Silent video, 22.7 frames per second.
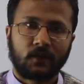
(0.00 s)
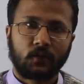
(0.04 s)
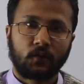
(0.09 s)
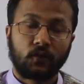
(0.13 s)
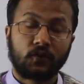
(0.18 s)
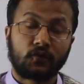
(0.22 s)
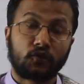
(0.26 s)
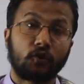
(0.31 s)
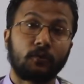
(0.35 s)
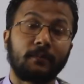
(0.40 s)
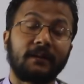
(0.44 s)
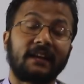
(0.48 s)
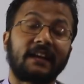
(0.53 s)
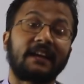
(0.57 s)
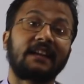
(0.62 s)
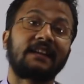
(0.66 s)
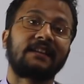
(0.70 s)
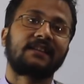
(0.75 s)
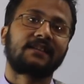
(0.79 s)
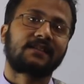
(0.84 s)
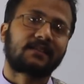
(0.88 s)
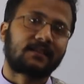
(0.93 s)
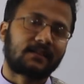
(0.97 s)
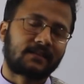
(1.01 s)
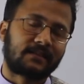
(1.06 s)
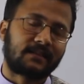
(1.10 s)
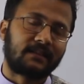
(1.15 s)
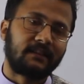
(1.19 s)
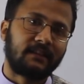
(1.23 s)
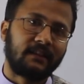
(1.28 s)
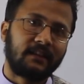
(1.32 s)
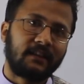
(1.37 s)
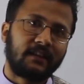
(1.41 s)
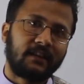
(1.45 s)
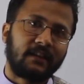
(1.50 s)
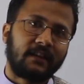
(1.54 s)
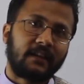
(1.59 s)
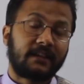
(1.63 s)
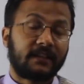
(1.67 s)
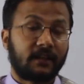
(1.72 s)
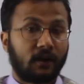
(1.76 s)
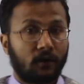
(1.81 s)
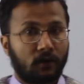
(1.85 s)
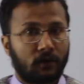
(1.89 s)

which we'll be again discussing in